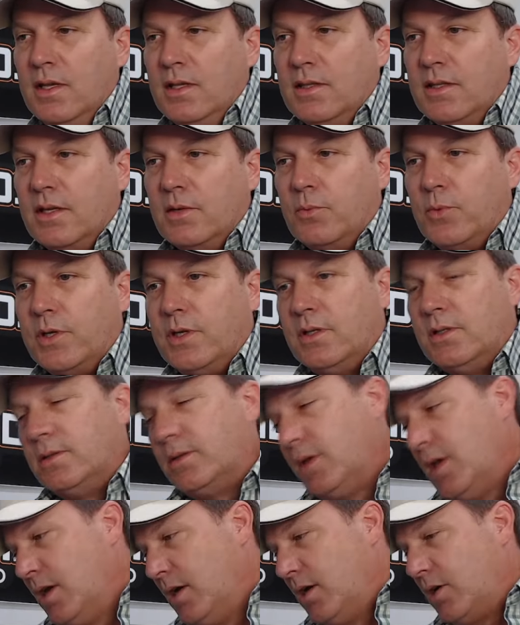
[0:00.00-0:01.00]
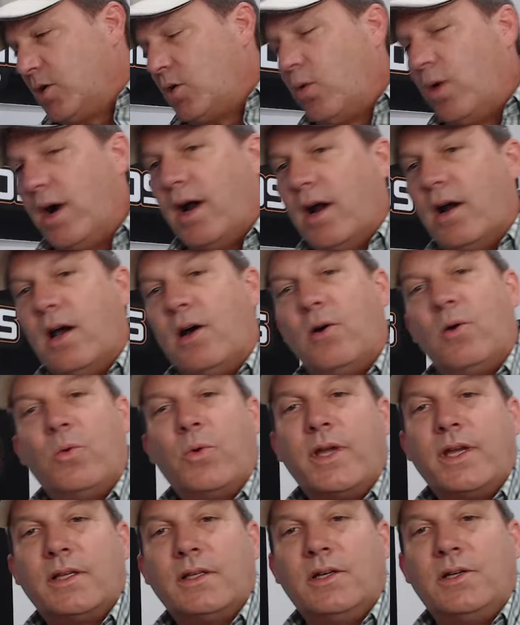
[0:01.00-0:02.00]
that we acquire all
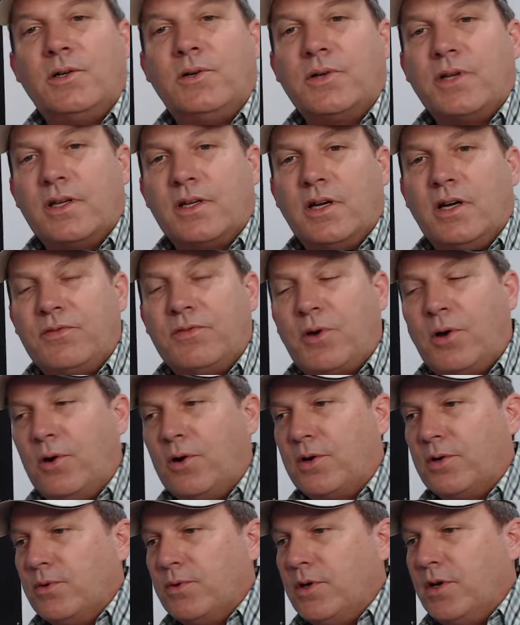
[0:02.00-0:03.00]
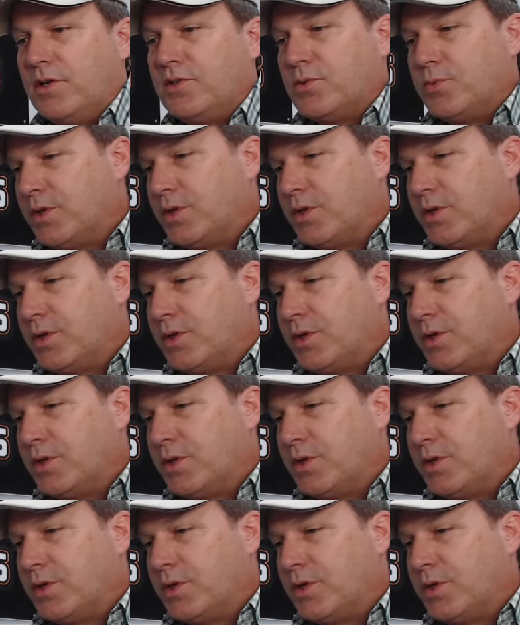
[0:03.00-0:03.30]
week long at Golf Cart Garage.